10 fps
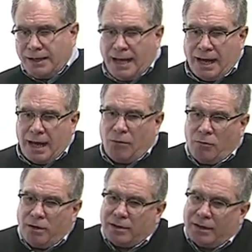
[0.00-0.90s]
Yet I
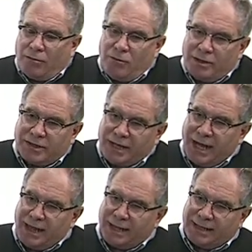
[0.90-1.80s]
want to I want to
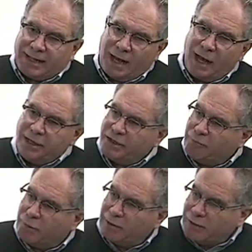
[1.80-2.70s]
say that the kinds
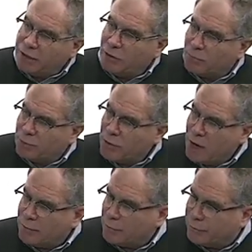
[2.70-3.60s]
of political
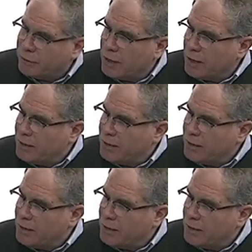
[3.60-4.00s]
problems